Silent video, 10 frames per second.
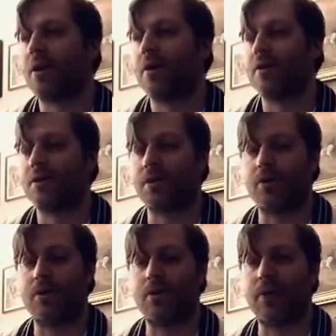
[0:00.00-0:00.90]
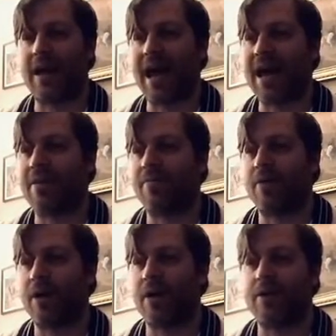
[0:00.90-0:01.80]
So we have
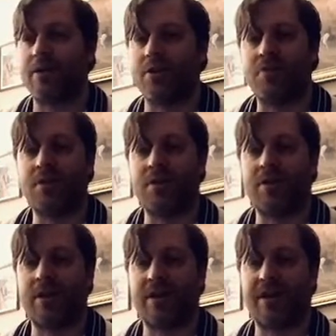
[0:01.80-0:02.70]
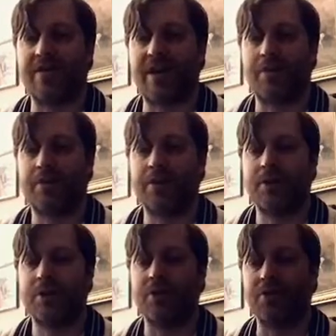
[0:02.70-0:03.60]
the Union has now put
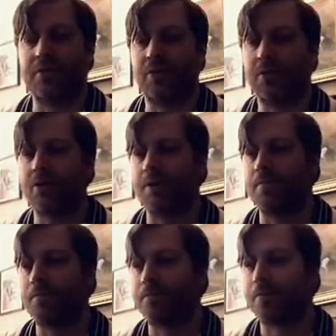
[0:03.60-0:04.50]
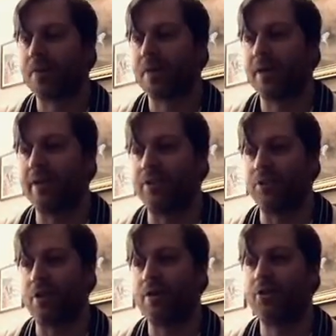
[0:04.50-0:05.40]
Joseph Hooker in
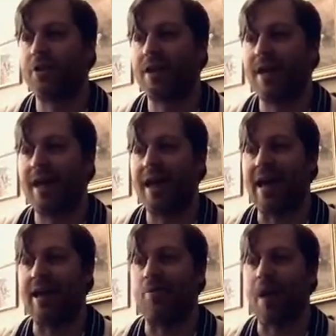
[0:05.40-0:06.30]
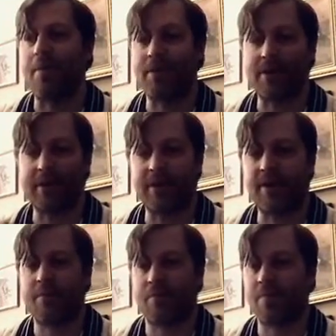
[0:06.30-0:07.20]
charge, and Robert E. Lee
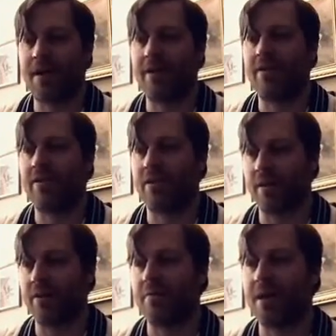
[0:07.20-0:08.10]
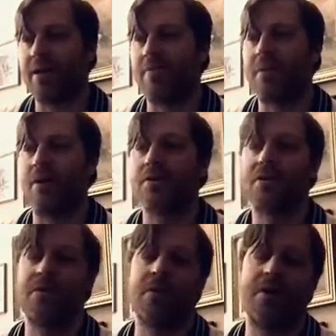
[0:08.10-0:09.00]
remains in command. But
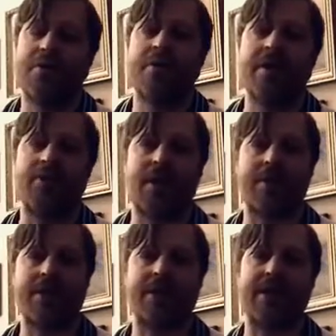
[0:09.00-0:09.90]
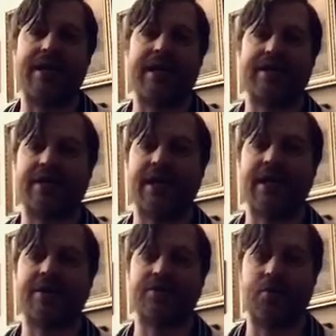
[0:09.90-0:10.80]
also underneath Robert E. Lee, he has a guy,
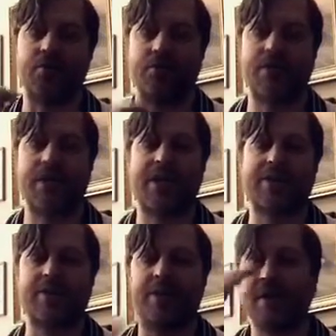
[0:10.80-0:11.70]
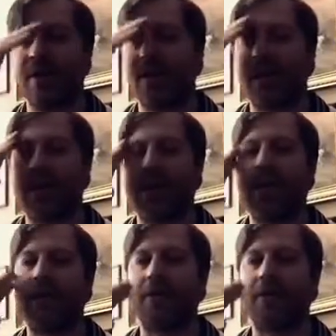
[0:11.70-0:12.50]
Stonewall Jackson, and